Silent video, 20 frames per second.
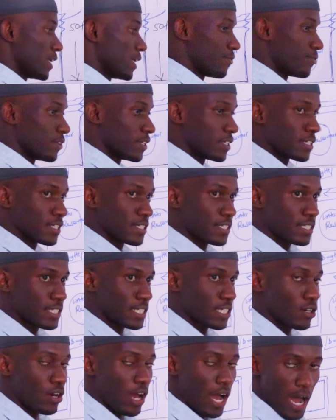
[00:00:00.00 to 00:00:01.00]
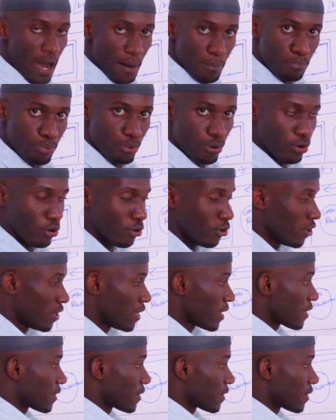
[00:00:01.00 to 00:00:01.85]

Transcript: if it is still ample,